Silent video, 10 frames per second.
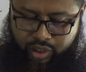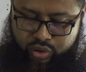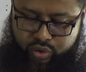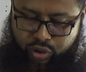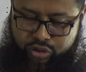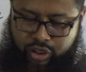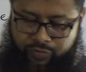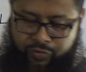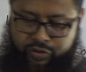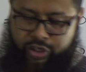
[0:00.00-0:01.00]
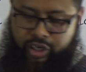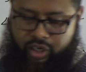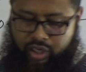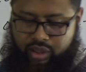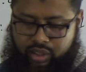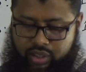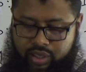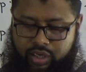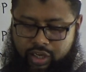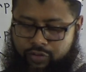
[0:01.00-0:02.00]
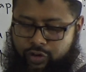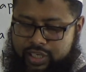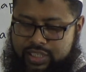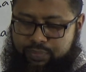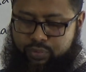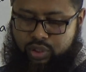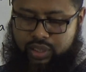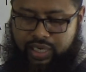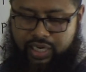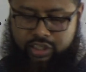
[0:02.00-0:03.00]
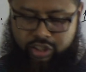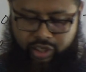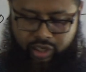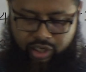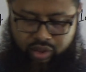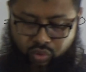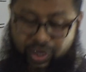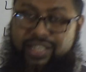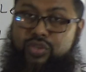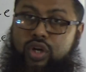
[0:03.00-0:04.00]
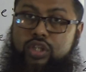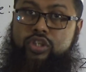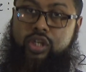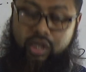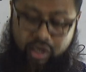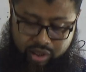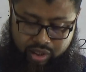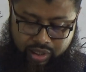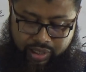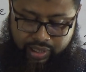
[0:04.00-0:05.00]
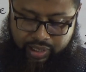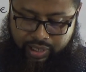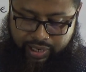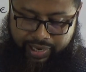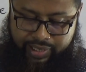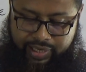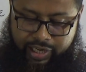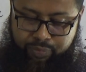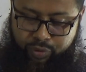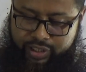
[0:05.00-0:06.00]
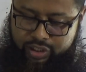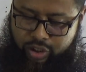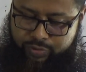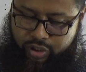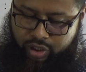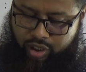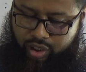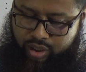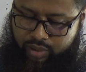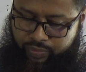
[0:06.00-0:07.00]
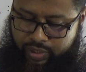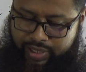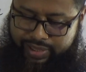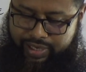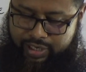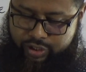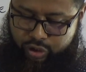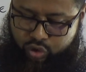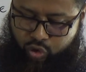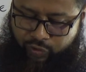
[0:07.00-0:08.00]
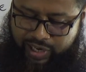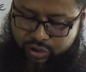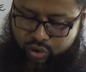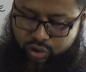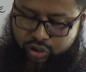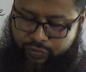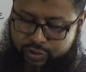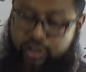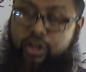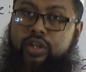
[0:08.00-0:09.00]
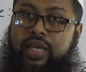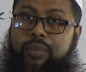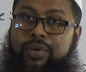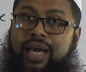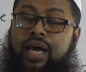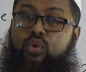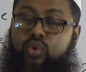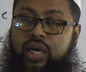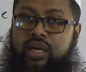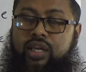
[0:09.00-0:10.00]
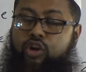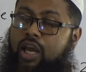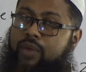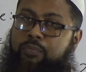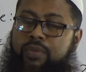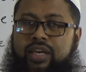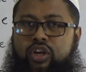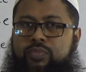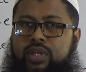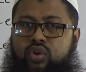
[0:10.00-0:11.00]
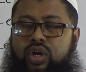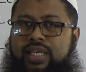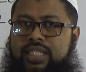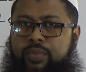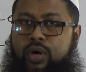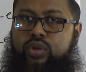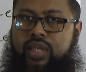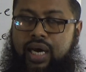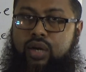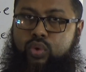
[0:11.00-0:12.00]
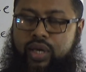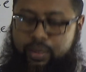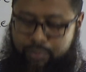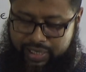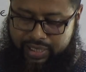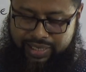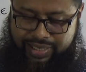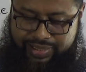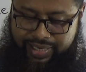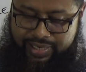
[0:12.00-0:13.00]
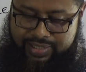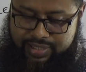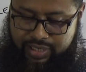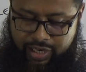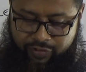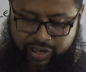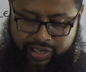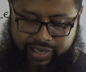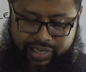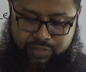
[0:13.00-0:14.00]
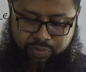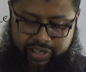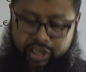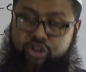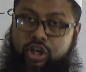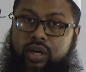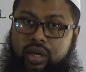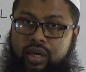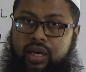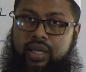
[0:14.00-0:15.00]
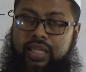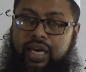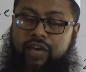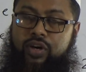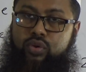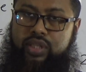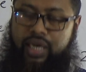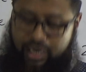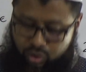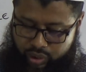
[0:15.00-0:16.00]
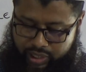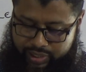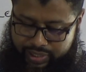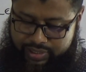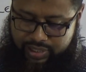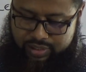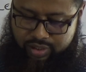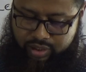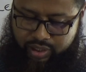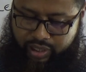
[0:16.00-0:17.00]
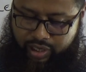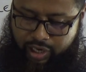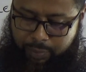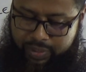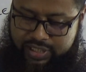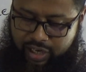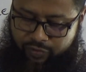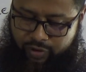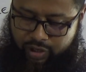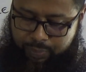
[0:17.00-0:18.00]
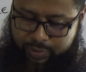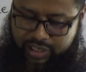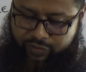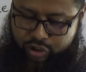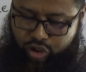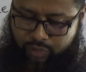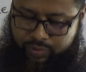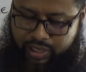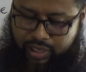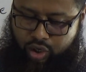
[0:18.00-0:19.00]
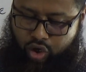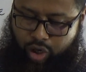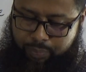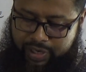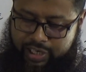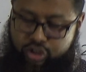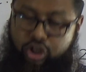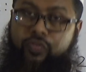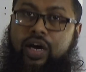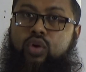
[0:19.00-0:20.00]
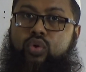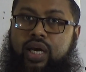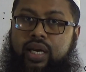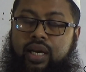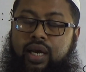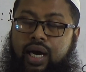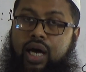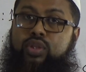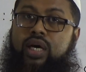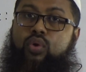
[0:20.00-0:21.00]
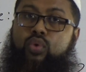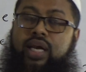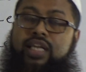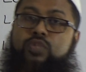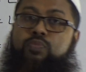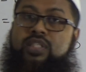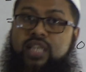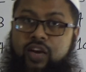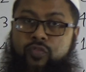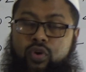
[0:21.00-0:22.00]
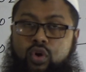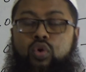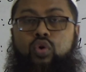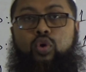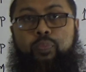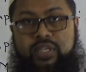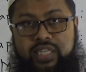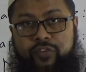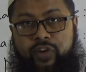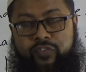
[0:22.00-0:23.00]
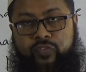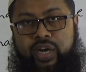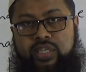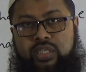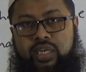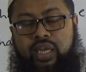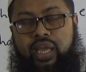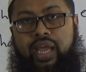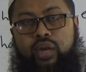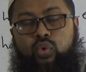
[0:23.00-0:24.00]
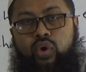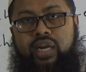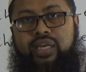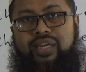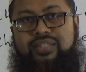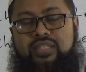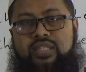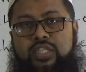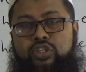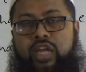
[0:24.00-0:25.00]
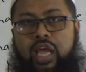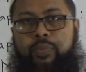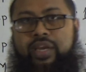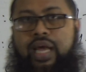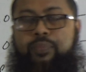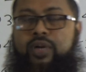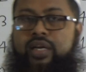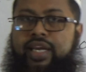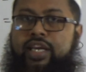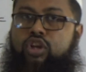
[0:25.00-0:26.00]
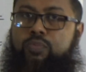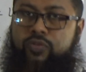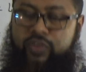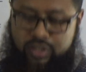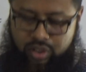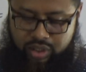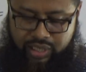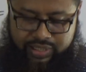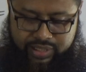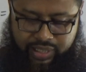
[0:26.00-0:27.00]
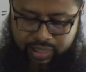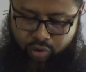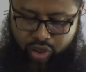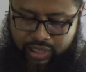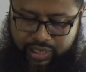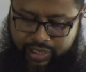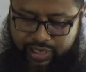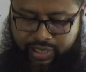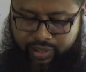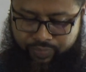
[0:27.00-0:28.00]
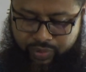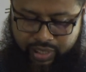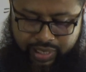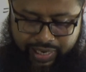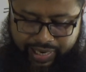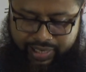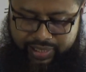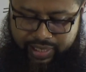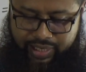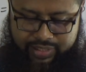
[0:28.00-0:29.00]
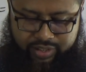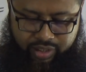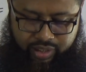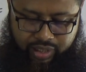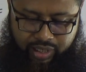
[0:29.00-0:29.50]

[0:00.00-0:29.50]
source of Shariat. For example, the Shariat, what is called Shariat, and the importance of Shariat. Then lesson 2, first source of Shariat, I mean Al-Quran. You have many of the knowledge about the Al-Quran, but there is very explanation about the Al-Quran. Then lesson 3, preservation of the compilation of Al-Quran, how the Quran is preserved, who preserved at first, and what situation happened after death of Prophet Sallallahu Alaihi Wasallam, all are here. And then lesson